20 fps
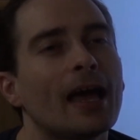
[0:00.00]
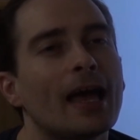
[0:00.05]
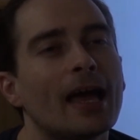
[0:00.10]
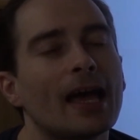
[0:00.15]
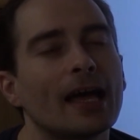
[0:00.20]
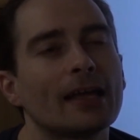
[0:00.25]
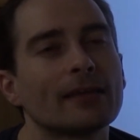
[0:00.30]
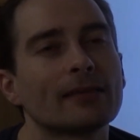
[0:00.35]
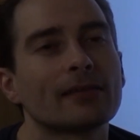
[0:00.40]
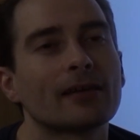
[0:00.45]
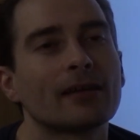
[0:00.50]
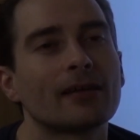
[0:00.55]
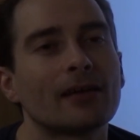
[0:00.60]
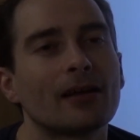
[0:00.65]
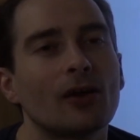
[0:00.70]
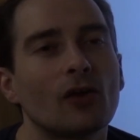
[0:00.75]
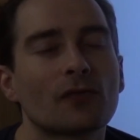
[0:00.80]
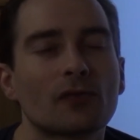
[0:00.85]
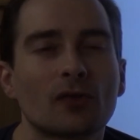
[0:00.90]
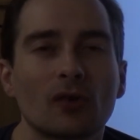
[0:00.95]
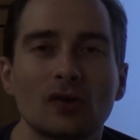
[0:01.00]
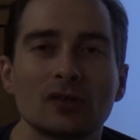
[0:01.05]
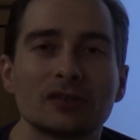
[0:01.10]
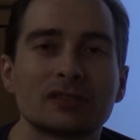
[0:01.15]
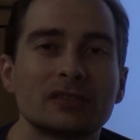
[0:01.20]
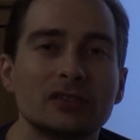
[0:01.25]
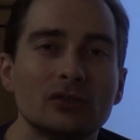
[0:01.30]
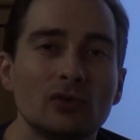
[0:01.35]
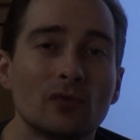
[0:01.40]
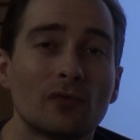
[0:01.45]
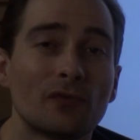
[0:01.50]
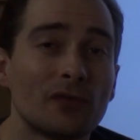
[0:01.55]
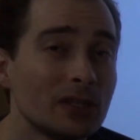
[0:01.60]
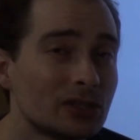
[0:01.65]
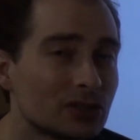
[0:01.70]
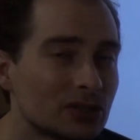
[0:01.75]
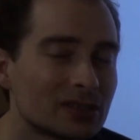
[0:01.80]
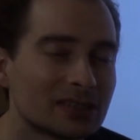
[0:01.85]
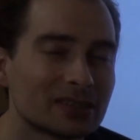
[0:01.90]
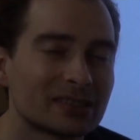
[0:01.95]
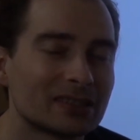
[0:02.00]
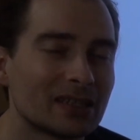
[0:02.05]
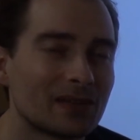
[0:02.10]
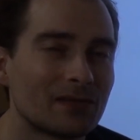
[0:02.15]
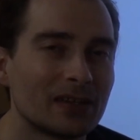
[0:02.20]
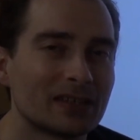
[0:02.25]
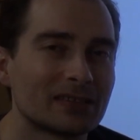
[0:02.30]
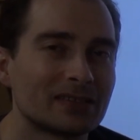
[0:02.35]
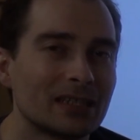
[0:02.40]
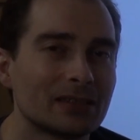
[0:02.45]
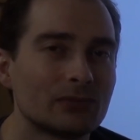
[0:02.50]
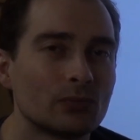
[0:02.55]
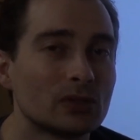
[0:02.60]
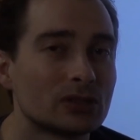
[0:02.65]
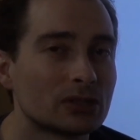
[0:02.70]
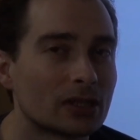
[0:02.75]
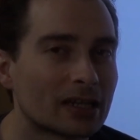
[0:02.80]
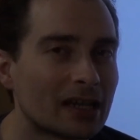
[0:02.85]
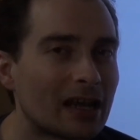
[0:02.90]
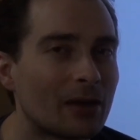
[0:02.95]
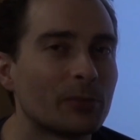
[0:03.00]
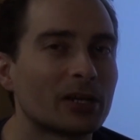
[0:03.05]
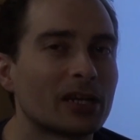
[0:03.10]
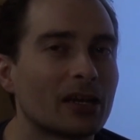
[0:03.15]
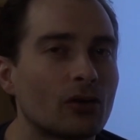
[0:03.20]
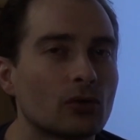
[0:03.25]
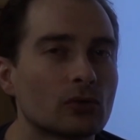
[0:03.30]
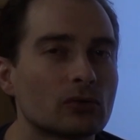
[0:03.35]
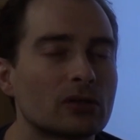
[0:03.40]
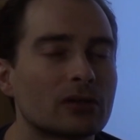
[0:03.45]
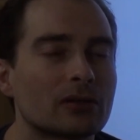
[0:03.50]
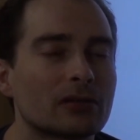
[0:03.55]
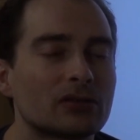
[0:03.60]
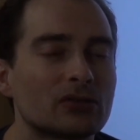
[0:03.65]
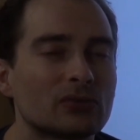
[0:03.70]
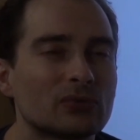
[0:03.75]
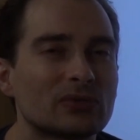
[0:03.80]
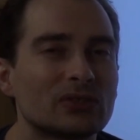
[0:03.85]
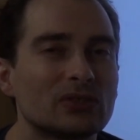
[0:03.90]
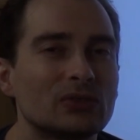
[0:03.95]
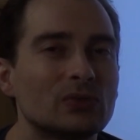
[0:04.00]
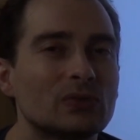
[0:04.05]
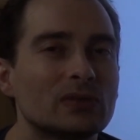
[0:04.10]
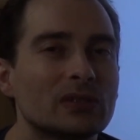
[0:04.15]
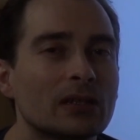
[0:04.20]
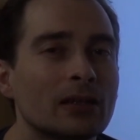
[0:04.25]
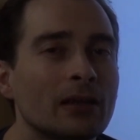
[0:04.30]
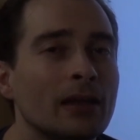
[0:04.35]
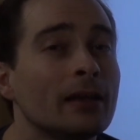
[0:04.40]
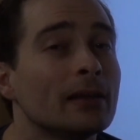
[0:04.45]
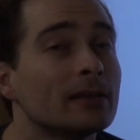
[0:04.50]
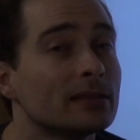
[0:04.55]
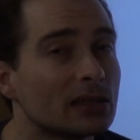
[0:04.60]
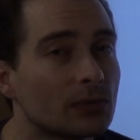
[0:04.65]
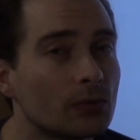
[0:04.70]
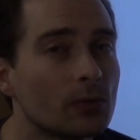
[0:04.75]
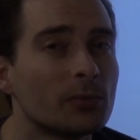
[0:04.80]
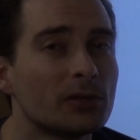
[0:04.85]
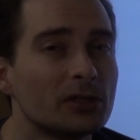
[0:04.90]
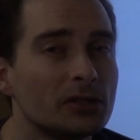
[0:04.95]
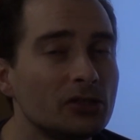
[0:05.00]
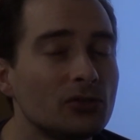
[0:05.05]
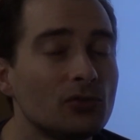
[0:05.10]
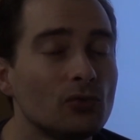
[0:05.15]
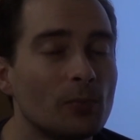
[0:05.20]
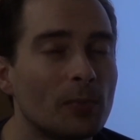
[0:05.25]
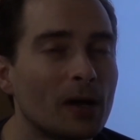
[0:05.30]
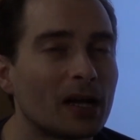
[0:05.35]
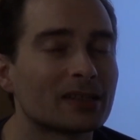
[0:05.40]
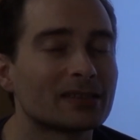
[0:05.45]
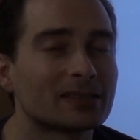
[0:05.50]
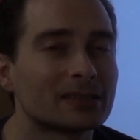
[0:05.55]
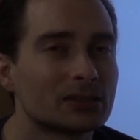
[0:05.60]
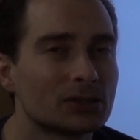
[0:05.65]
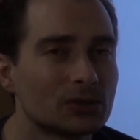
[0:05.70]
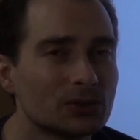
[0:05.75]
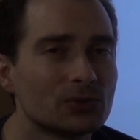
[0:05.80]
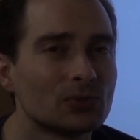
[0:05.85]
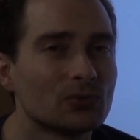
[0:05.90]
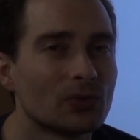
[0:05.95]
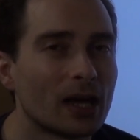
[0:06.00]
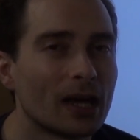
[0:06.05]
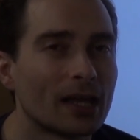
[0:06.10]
and of course new features and stuff like that which are coming out to the user, there will be new bugs too.